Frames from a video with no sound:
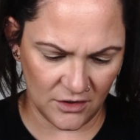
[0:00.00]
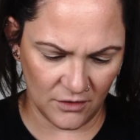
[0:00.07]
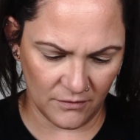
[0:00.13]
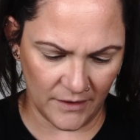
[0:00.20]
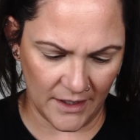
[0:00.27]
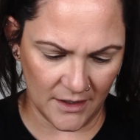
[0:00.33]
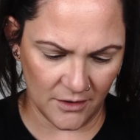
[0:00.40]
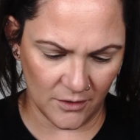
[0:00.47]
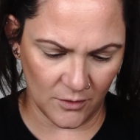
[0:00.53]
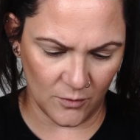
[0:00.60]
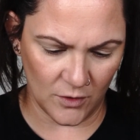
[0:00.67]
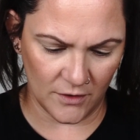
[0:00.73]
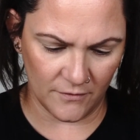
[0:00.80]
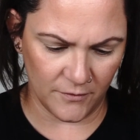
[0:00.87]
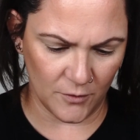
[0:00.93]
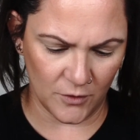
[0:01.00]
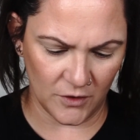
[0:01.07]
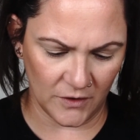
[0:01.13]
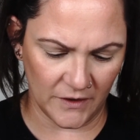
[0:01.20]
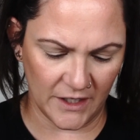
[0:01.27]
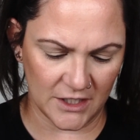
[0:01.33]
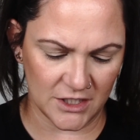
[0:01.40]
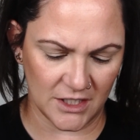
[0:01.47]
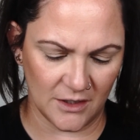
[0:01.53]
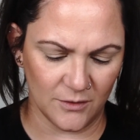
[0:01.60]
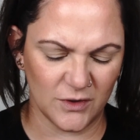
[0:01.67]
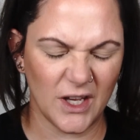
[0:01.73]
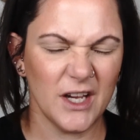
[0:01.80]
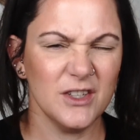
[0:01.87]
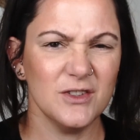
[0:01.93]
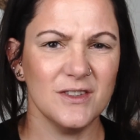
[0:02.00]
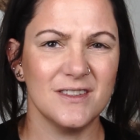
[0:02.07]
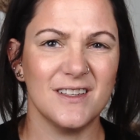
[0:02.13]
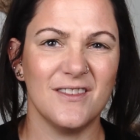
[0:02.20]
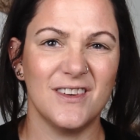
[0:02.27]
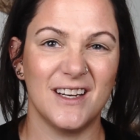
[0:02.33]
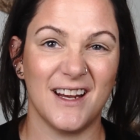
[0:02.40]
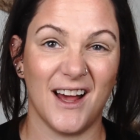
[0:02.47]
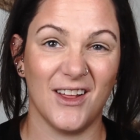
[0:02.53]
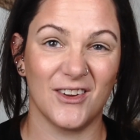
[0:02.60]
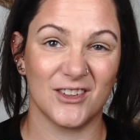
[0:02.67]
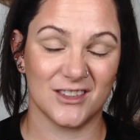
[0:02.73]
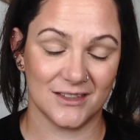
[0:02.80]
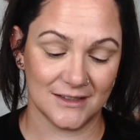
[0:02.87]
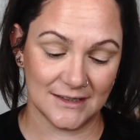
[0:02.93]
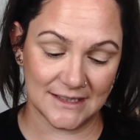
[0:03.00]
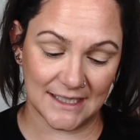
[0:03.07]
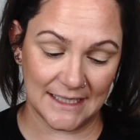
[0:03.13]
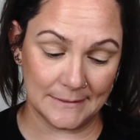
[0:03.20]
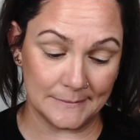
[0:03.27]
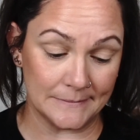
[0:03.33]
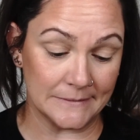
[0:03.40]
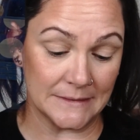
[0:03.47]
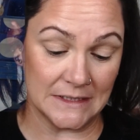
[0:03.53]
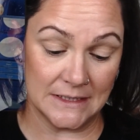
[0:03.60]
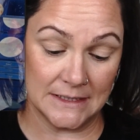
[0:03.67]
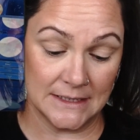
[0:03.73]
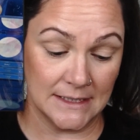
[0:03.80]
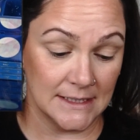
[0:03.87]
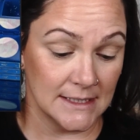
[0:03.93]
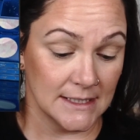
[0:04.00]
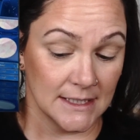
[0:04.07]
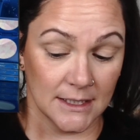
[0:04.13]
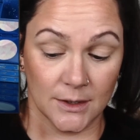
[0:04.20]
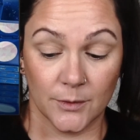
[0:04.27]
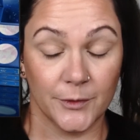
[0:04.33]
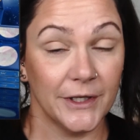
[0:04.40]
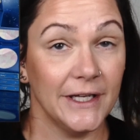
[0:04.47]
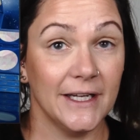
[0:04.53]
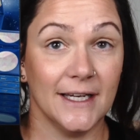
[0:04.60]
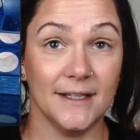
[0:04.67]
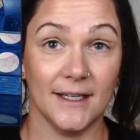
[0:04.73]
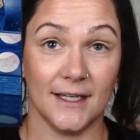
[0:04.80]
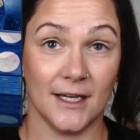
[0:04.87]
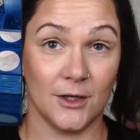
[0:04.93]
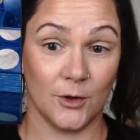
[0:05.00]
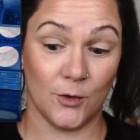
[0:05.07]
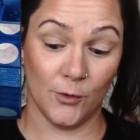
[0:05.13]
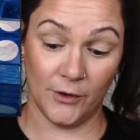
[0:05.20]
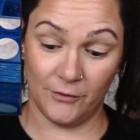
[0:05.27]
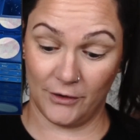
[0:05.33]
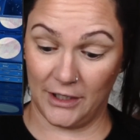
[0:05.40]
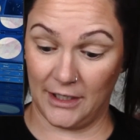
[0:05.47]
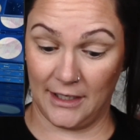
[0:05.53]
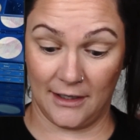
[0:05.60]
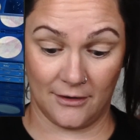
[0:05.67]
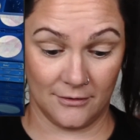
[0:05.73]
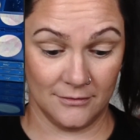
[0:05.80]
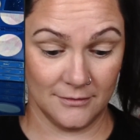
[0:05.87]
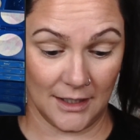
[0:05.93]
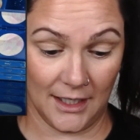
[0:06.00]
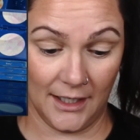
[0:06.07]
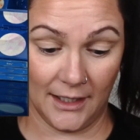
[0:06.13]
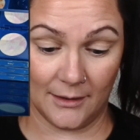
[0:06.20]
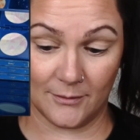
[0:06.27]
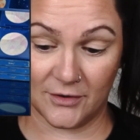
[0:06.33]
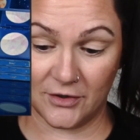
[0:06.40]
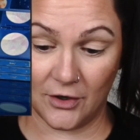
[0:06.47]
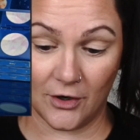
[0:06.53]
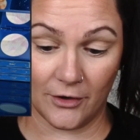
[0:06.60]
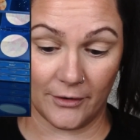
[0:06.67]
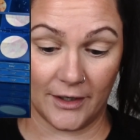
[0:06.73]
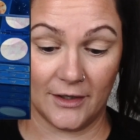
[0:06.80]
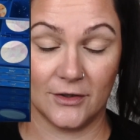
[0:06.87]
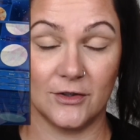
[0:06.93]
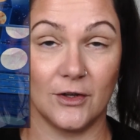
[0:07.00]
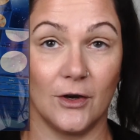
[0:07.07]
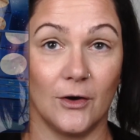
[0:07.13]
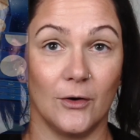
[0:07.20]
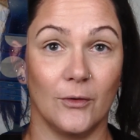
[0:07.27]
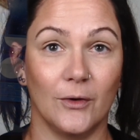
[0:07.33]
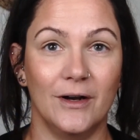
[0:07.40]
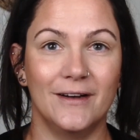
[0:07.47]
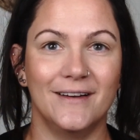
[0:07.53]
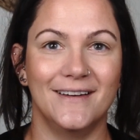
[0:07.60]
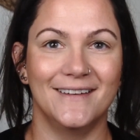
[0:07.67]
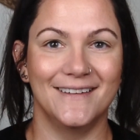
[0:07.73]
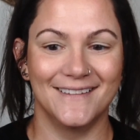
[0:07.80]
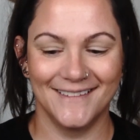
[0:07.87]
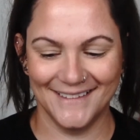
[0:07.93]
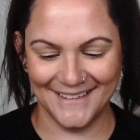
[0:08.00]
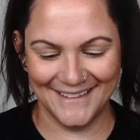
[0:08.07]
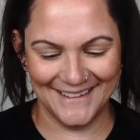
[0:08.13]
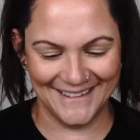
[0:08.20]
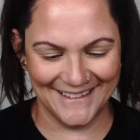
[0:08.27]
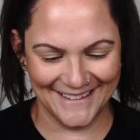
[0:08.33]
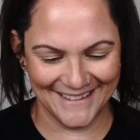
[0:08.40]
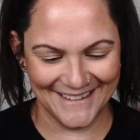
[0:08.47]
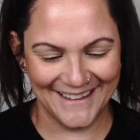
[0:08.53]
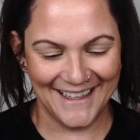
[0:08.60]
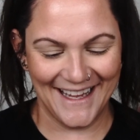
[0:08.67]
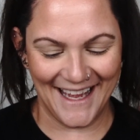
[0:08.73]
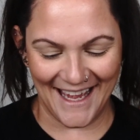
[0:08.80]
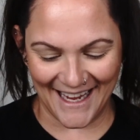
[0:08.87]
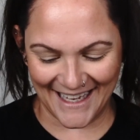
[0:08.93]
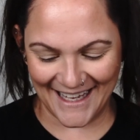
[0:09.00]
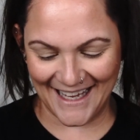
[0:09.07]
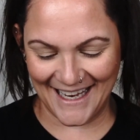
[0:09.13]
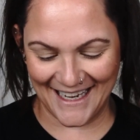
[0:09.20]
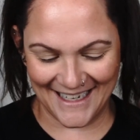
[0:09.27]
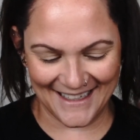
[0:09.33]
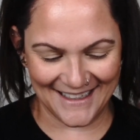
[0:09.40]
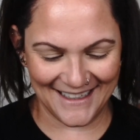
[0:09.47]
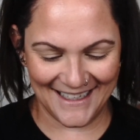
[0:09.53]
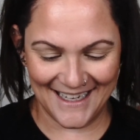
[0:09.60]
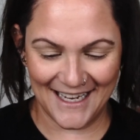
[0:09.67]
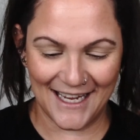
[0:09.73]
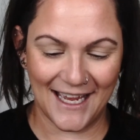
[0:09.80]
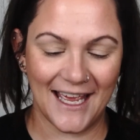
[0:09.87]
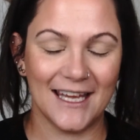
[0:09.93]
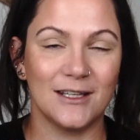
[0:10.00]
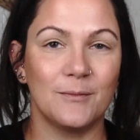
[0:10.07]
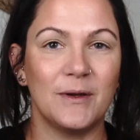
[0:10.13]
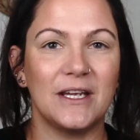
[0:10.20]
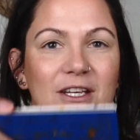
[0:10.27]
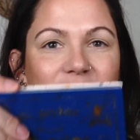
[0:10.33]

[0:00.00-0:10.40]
the regular one full collection, it was $170. And I was like, we ain't got that kind of coin right now. I am sorry. So again, I had to pick